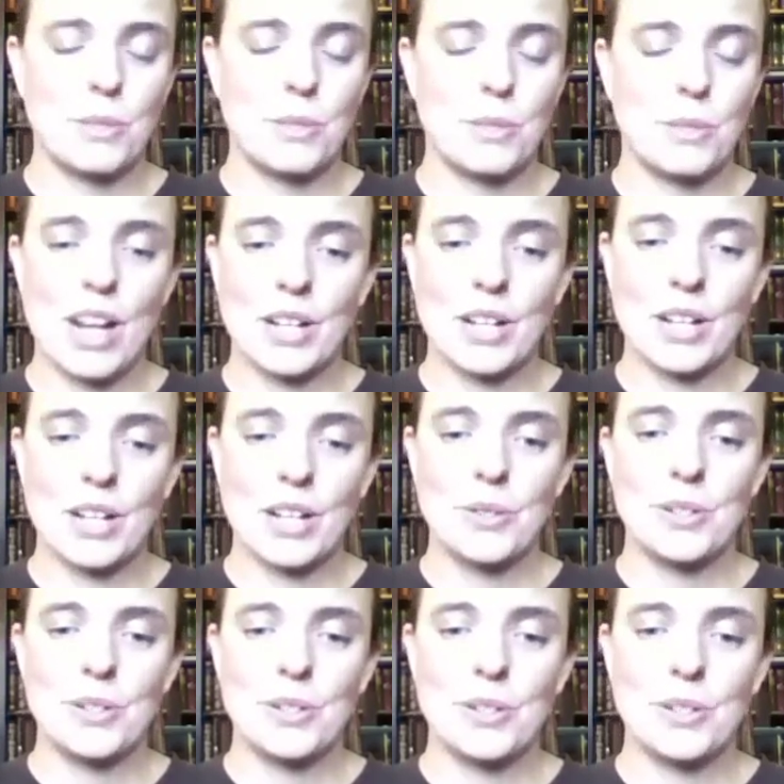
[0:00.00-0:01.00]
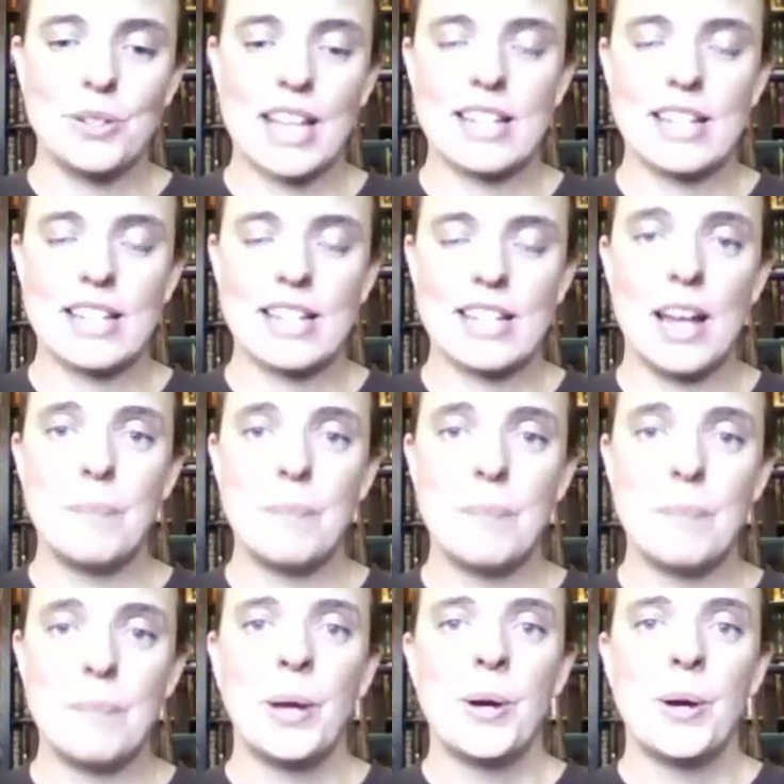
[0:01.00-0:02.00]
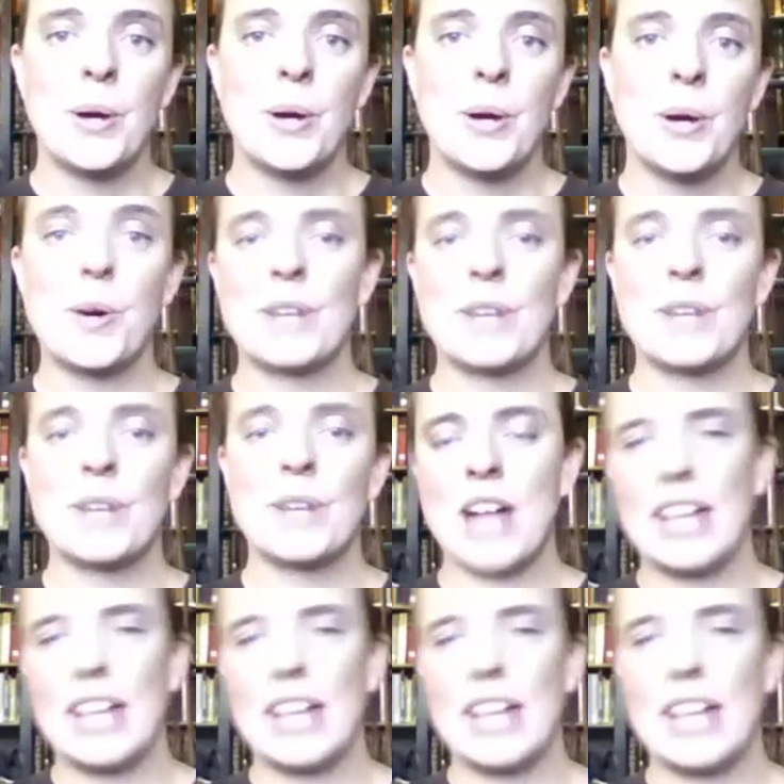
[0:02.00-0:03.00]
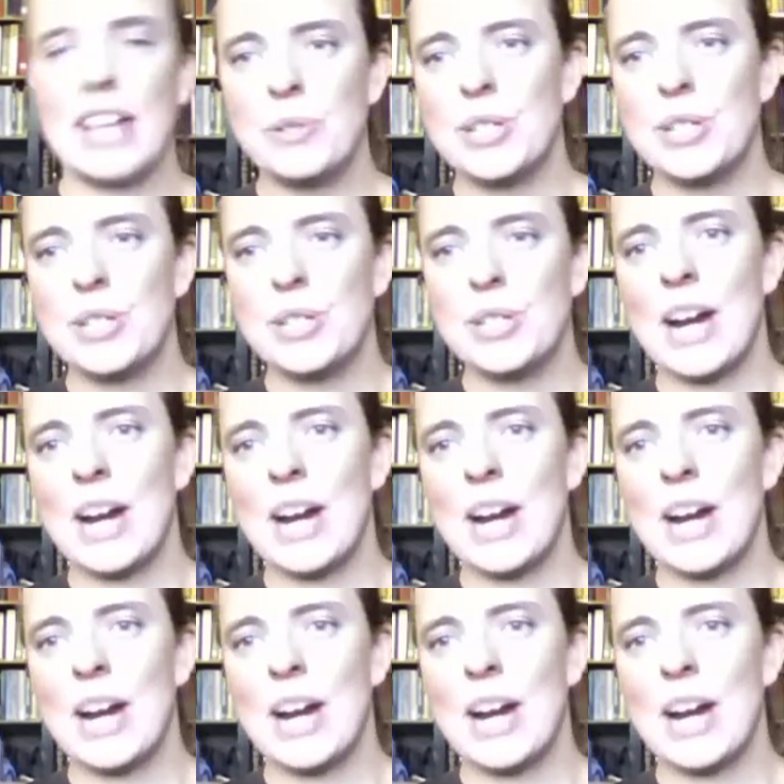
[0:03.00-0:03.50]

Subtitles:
you want to go through during that time. Or if you're not in the Houston